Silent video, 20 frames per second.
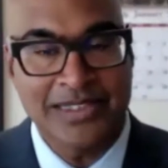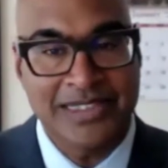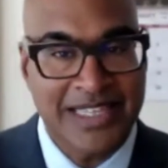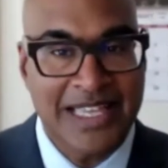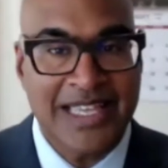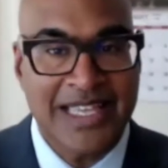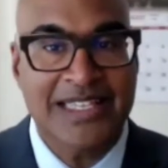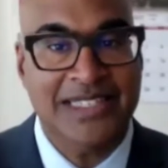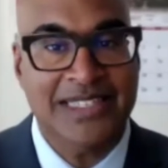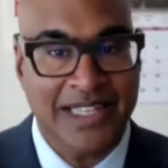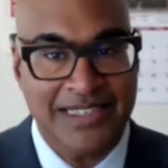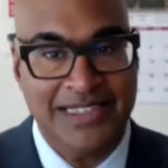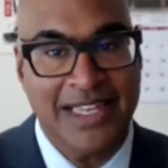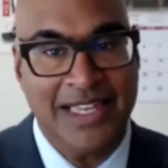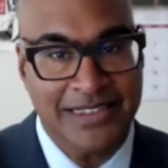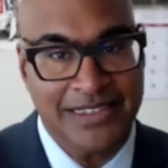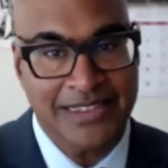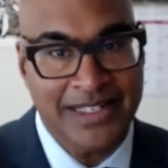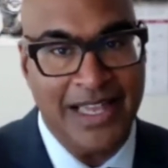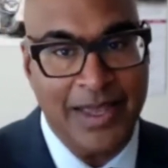things like
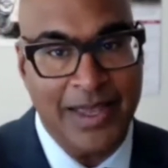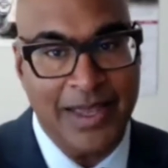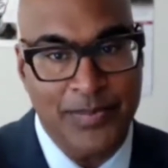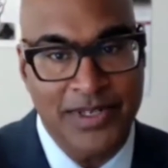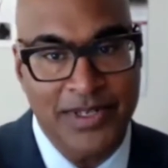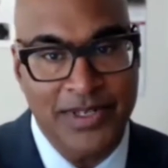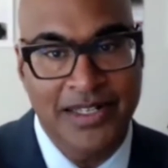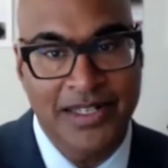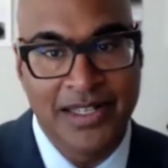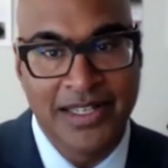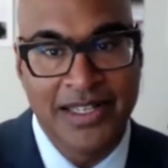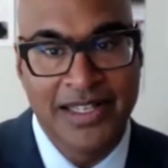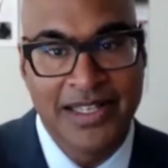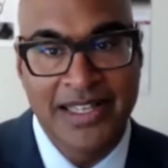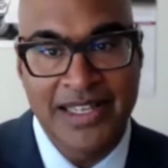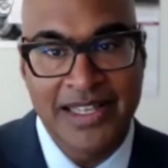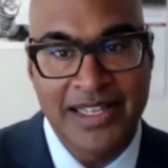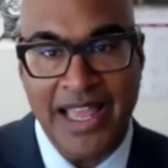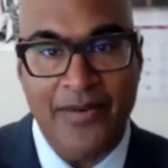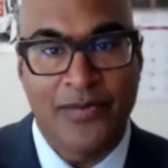that happen
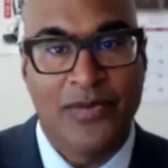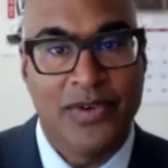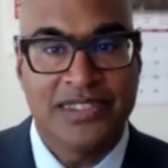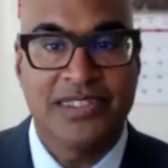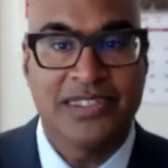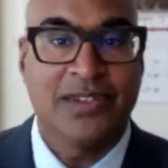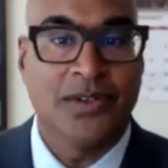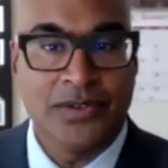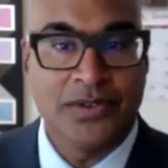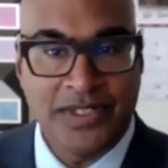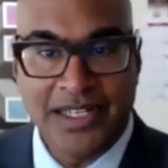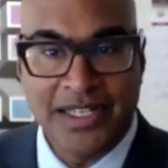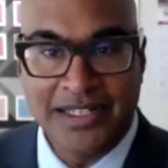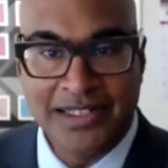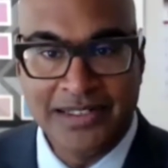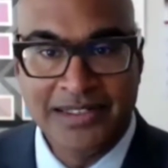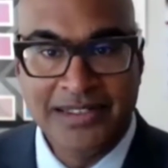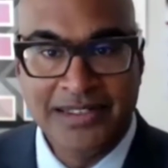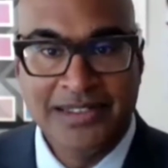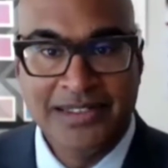every single
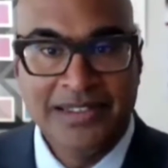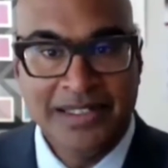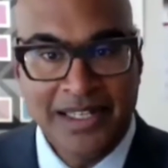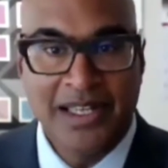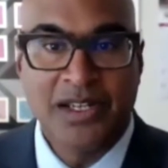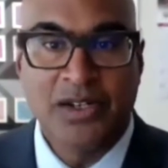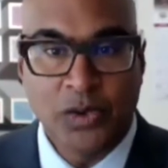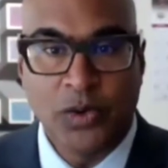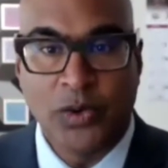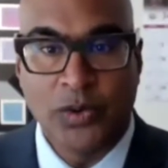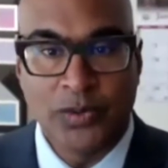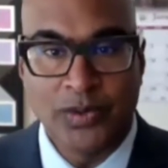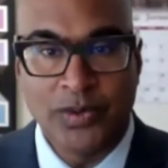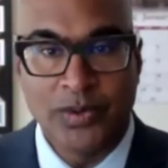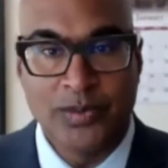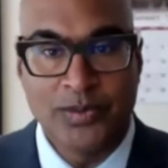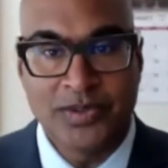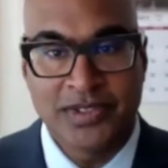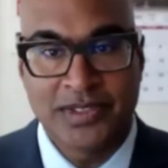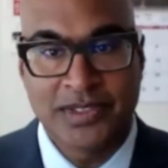day in
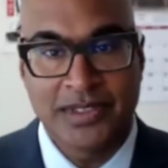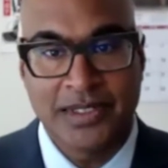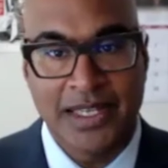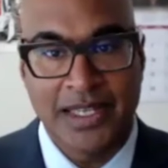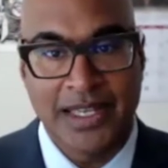courtrooms.